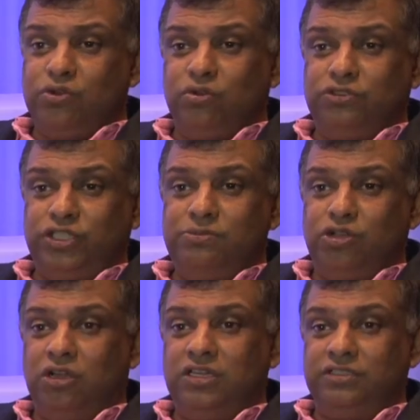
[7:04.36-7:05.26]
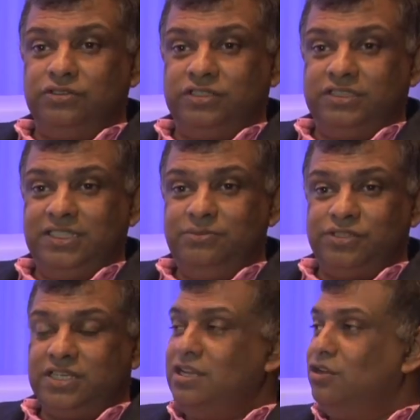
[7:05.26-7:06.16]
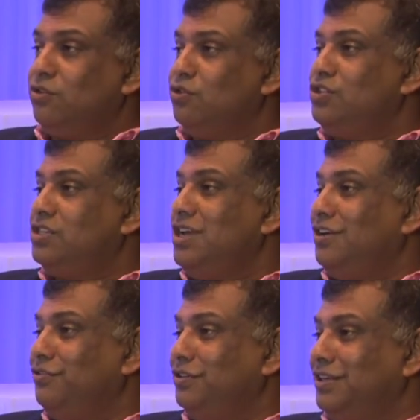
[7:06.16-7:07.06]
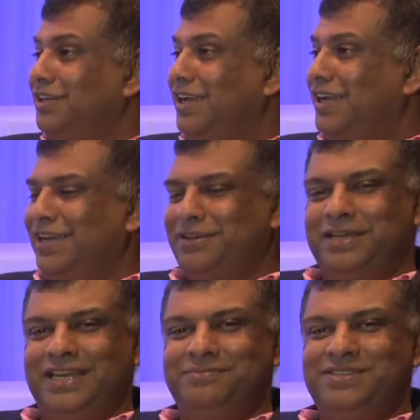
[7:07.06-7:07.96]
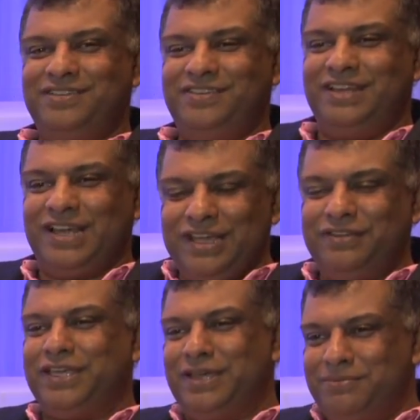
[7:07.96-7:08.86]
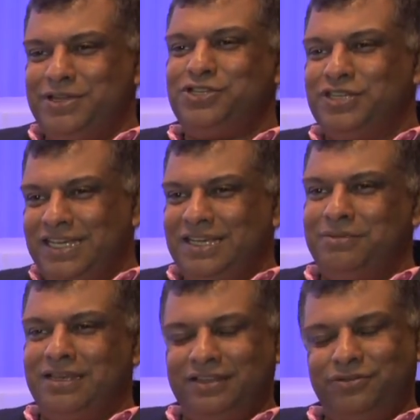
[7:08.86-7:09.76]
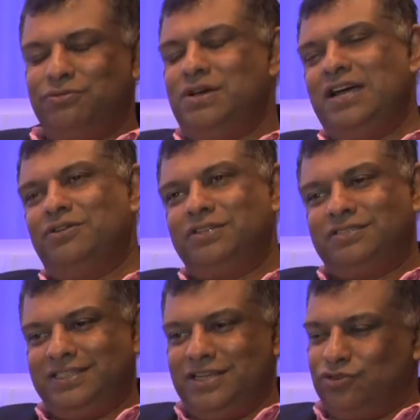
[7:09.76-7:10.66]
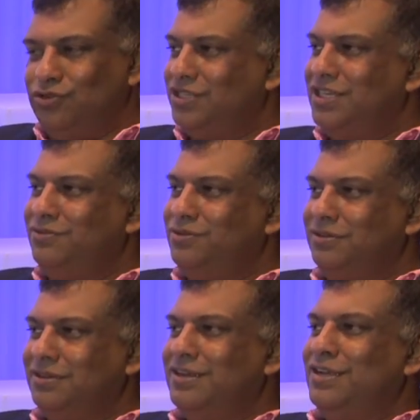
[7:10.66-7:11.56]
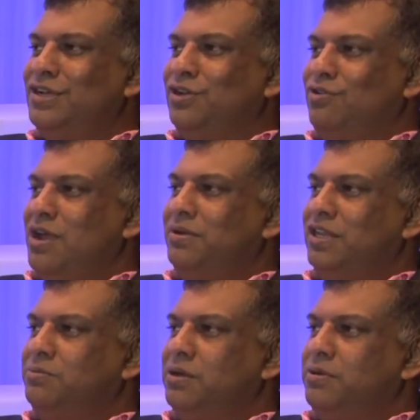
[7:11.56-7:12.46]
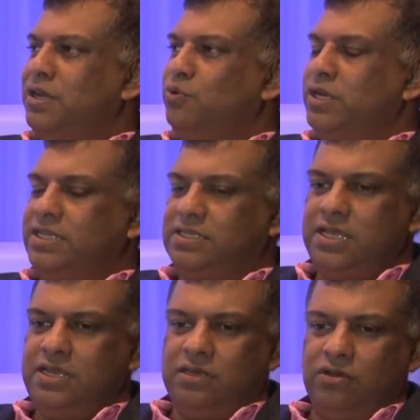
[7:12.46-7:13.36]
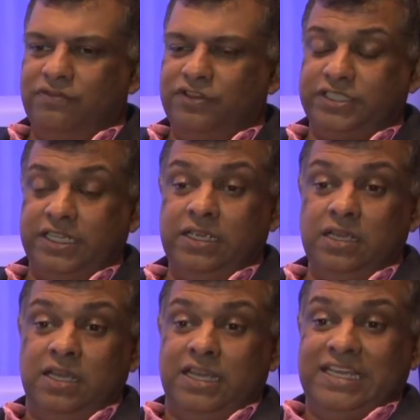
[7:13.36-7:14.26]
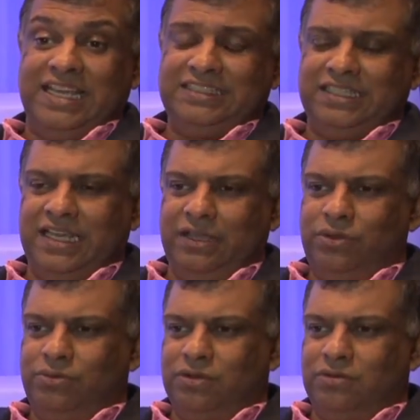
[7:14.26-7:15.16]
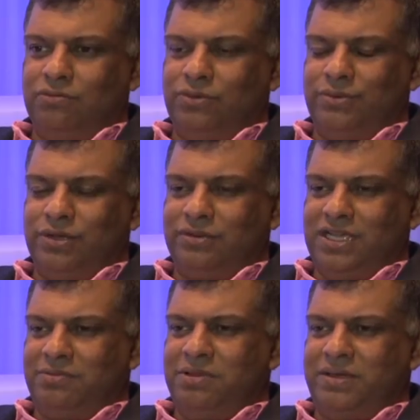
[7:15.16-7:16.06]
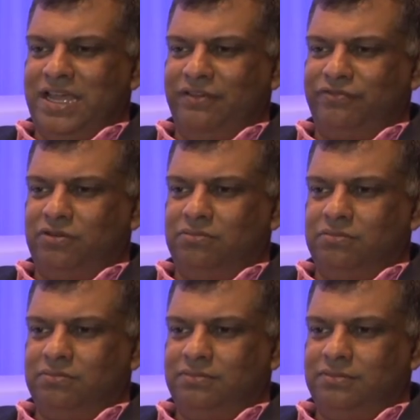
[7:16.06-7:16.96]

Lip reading: called Jim Collins who seemed to say a lot of good stuff. At MTV Live, they kept mentioning him, and I thought, wow, this sounds good stuff. I want to grab a little bit about what he said. And obviously, yesterday we were coming back from